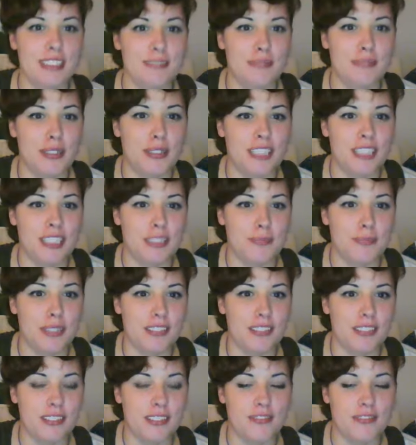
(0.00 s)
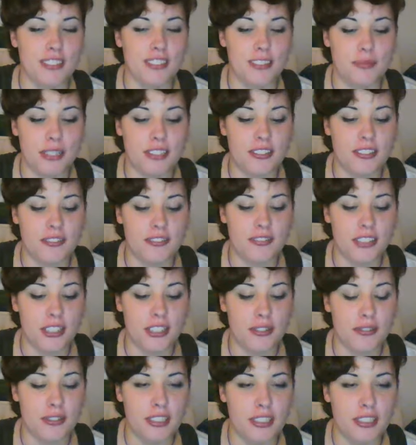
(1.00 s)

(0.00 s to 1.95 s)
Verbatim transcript: probably not the best outfit to make this video,